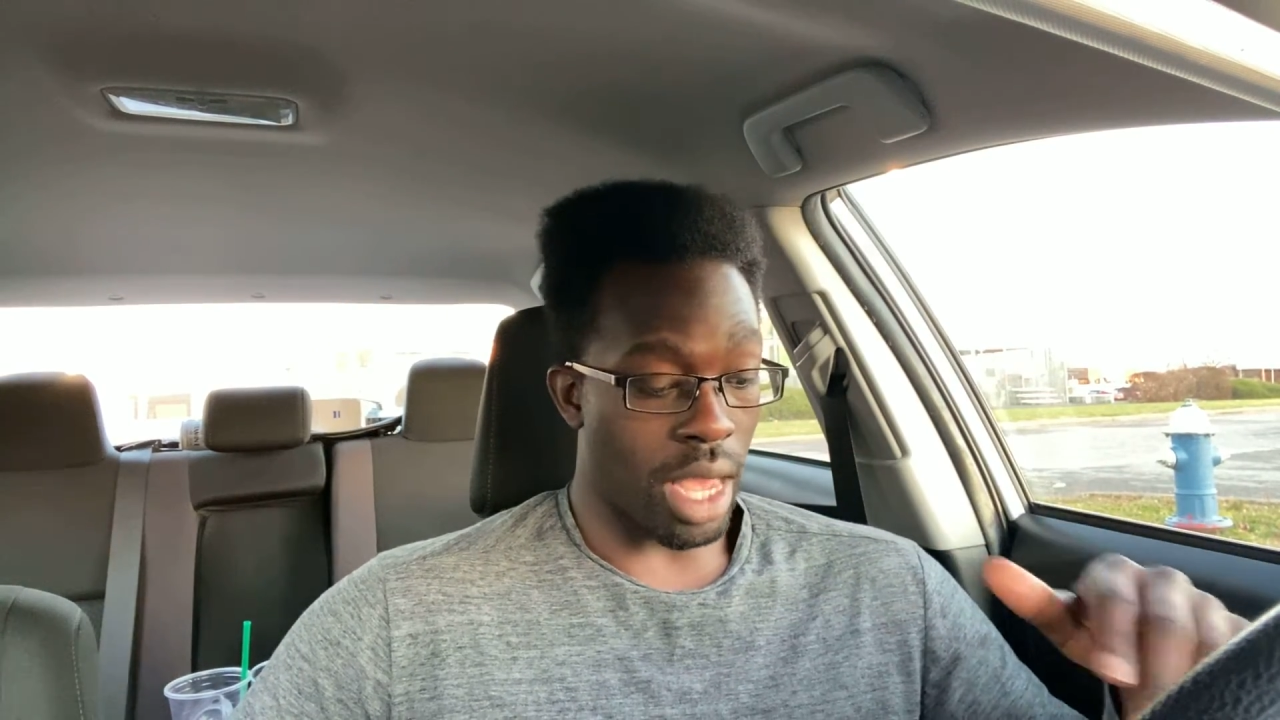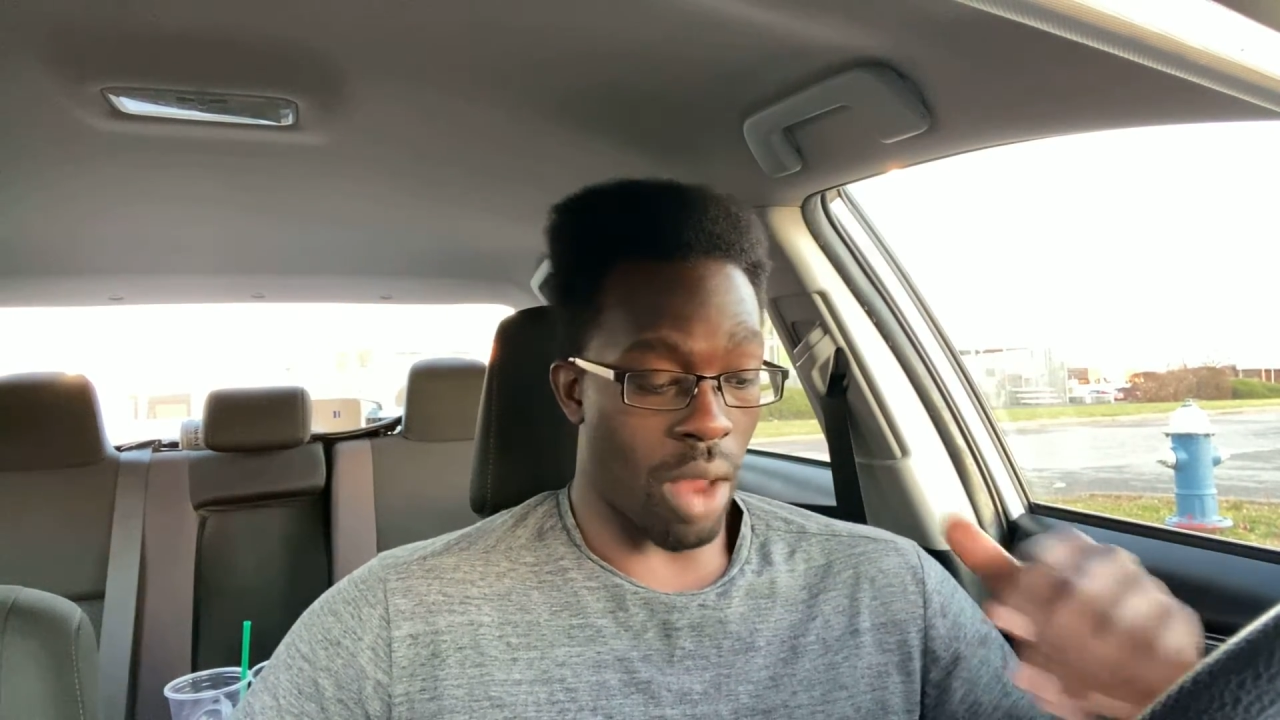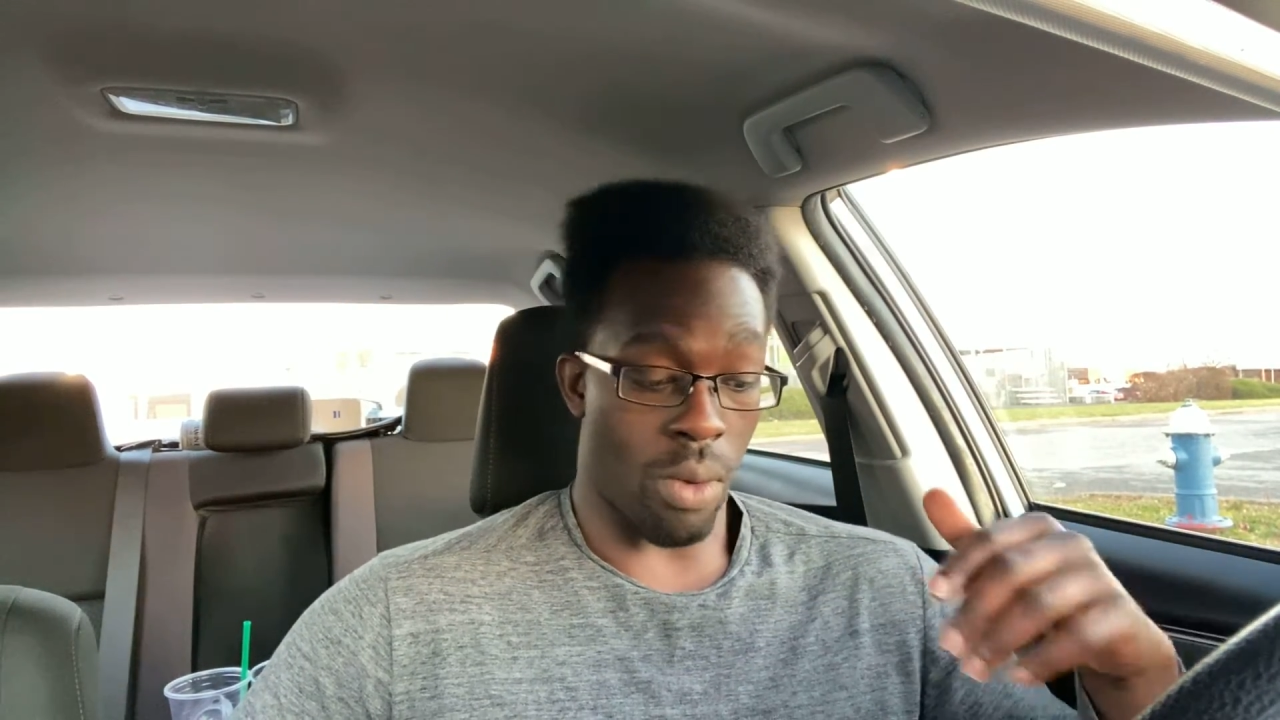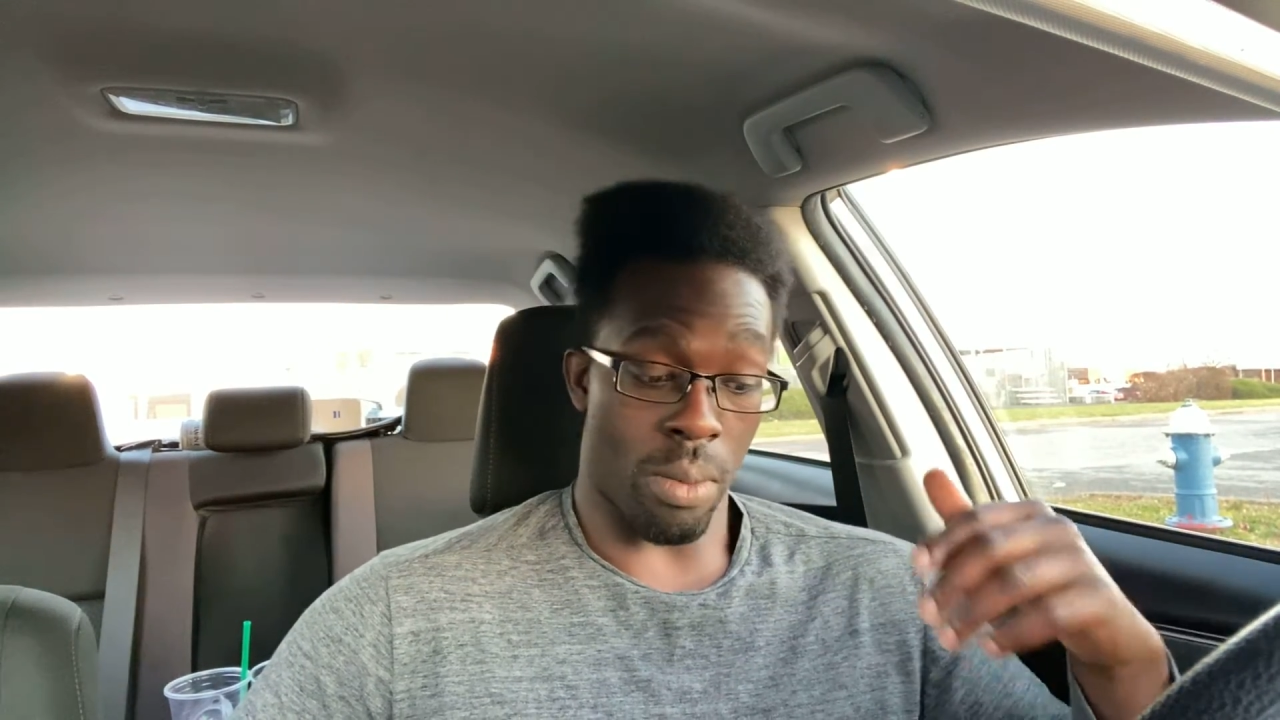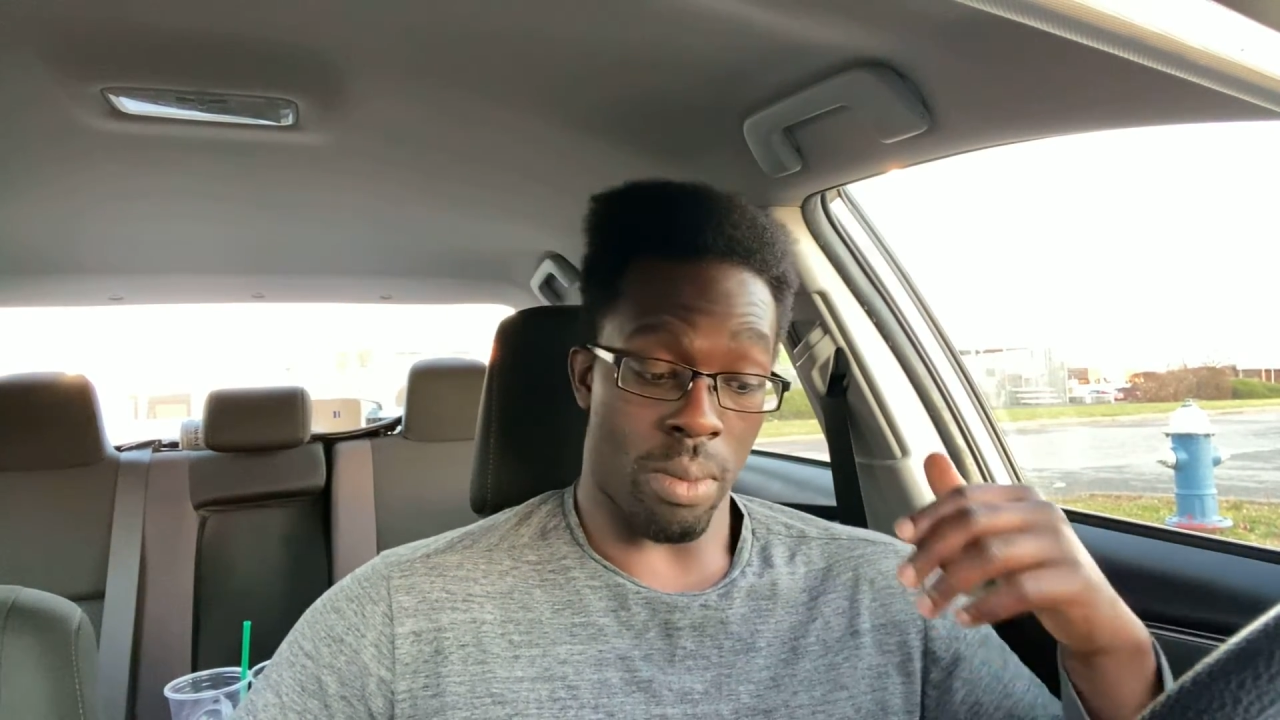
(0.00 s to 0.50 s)

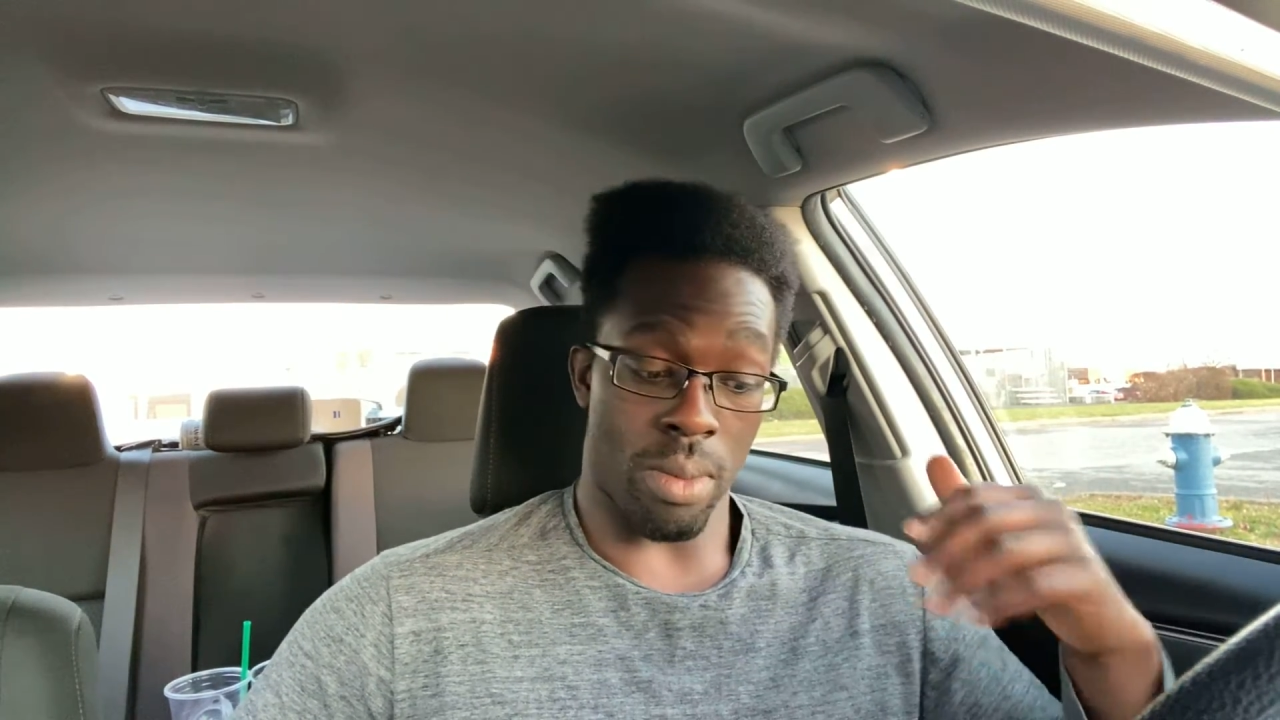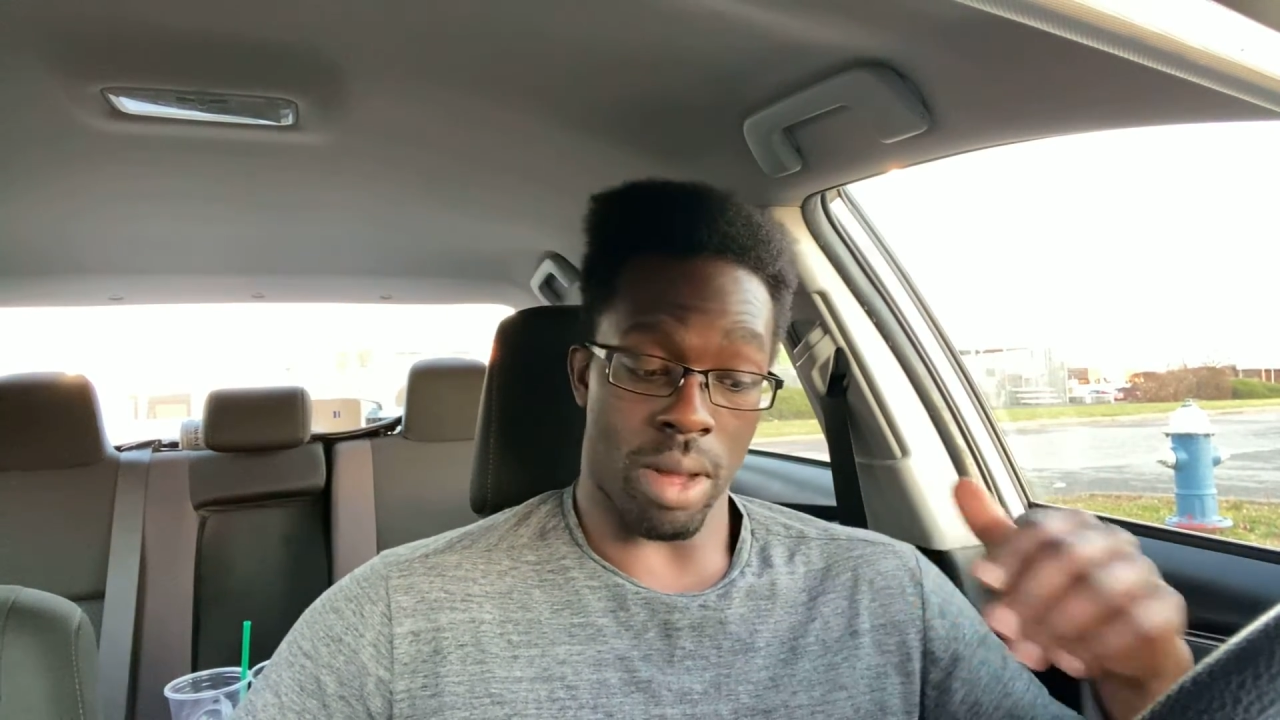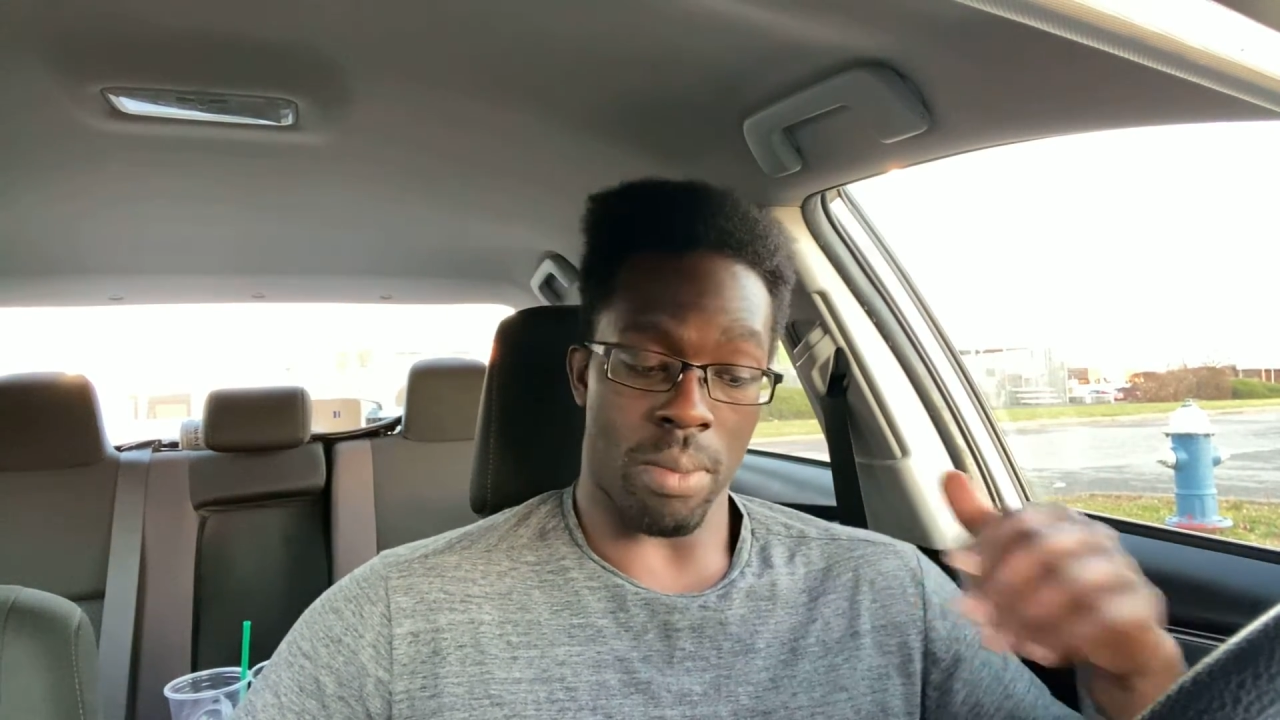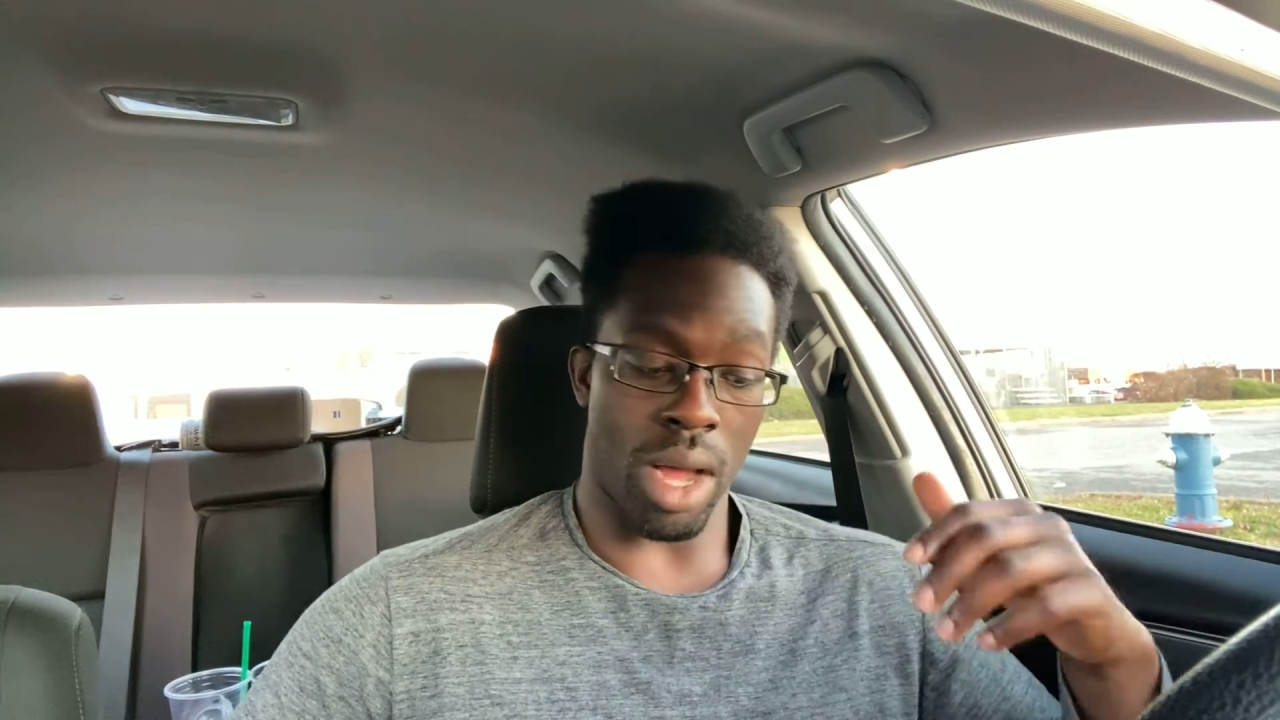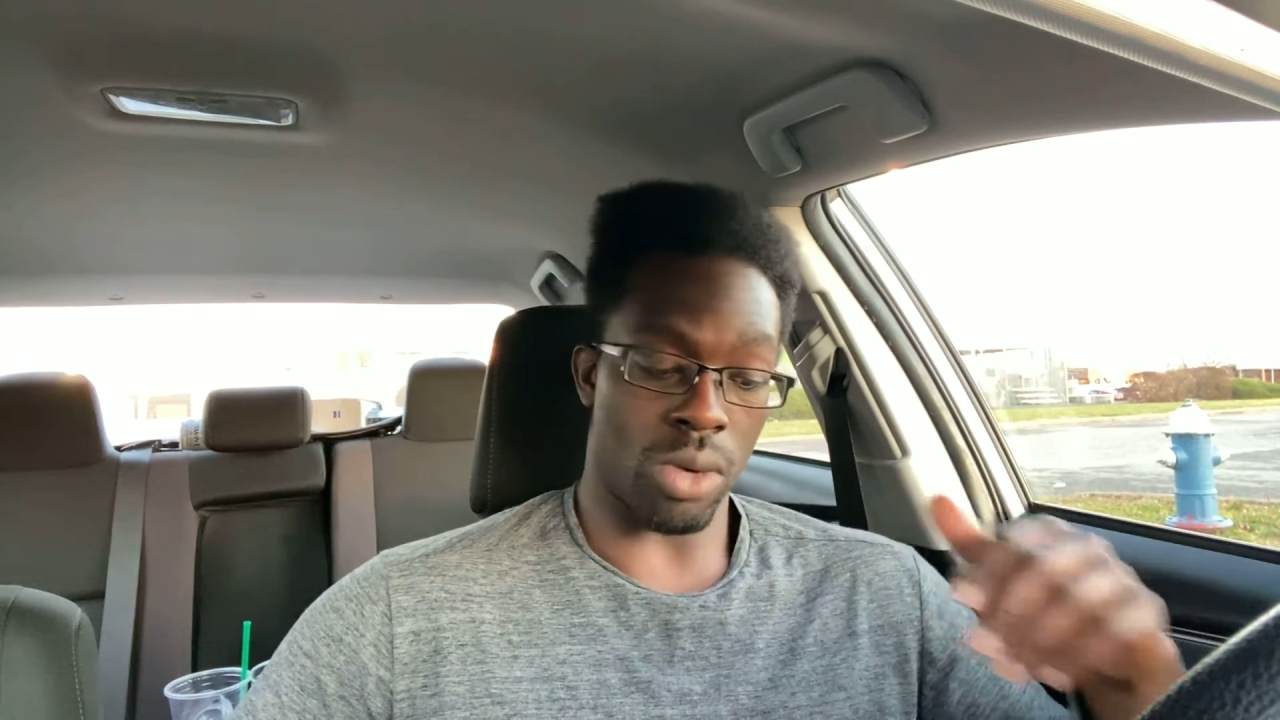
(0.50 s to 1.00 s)
And Amado